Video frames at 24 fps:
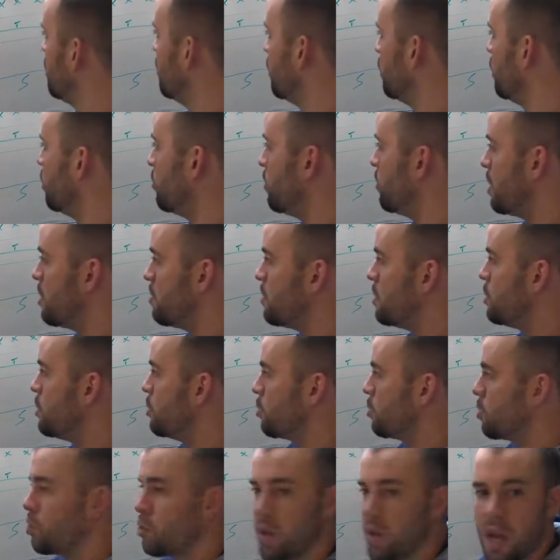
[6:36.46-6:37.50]
Maybe
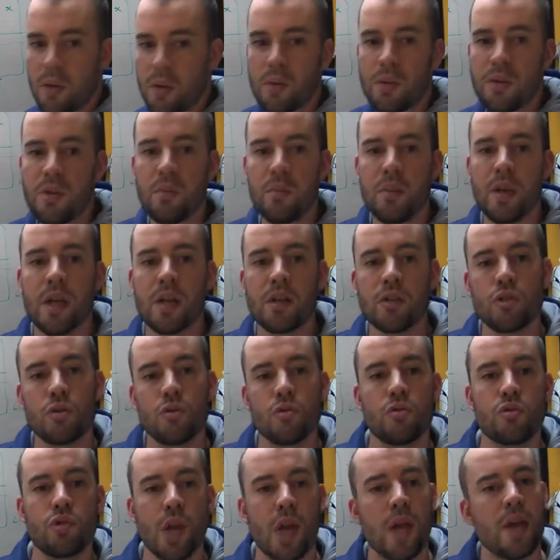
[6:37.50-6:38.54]
you're okay with it being
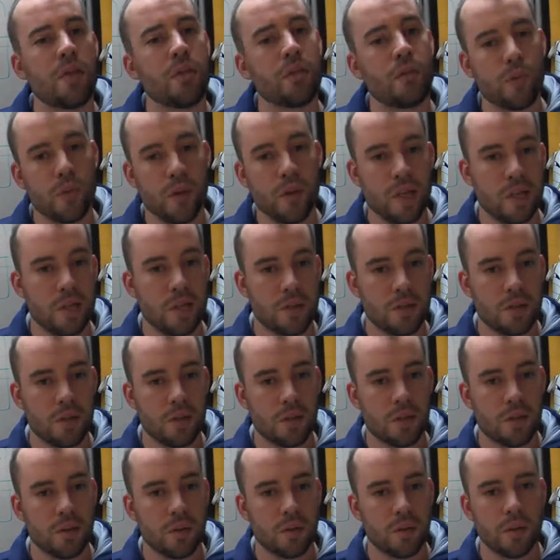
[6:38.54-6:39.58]
2s and 3s.
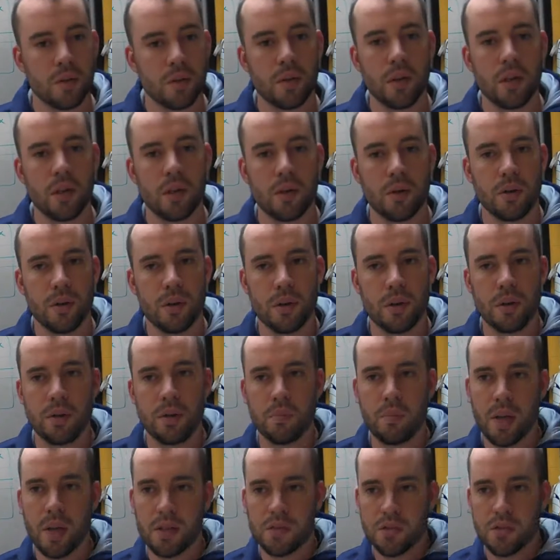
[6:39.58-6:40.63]

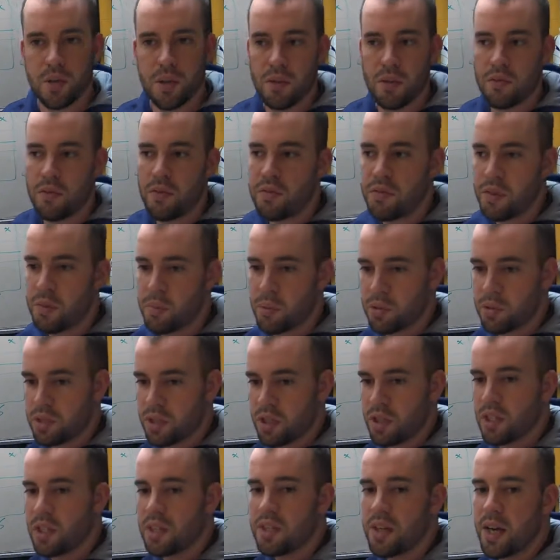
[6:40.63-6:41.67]
And basically
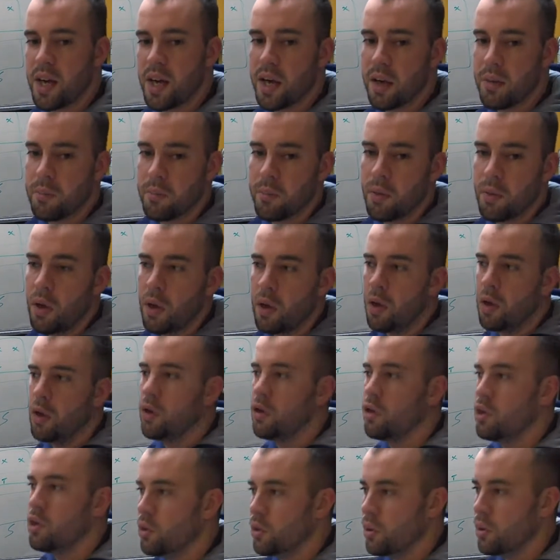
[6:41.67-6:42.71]
50% of the time
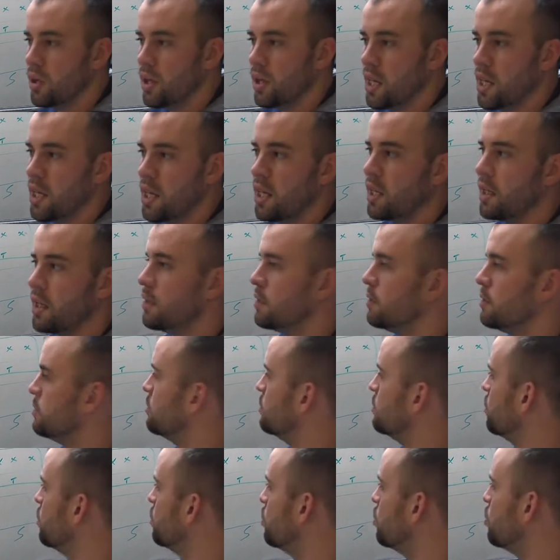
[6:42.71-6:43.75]
you're getting
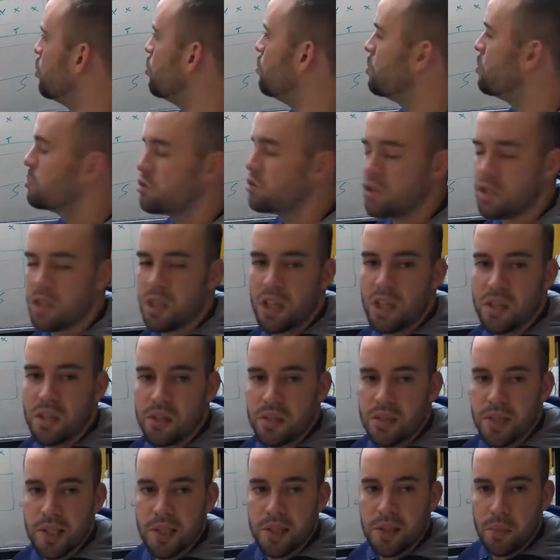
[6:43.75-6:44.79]
almost an
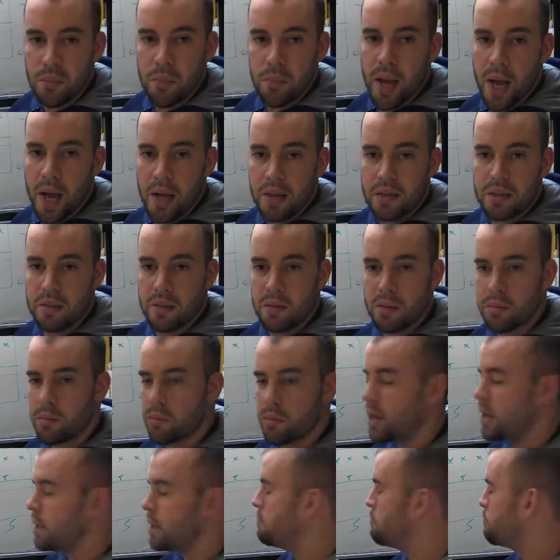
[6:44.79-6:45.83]
in-system pass,
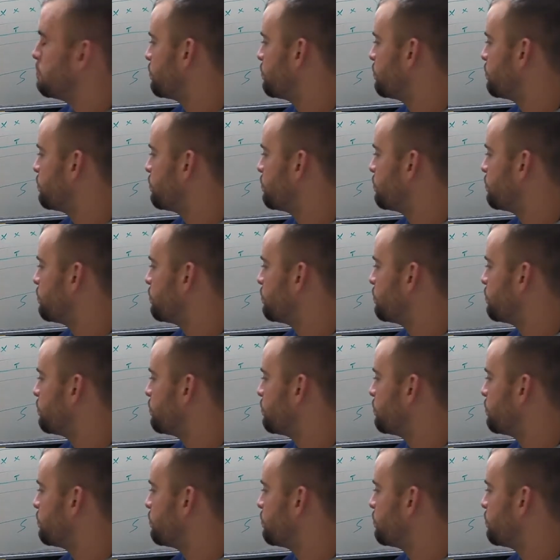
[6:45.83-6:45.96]
right?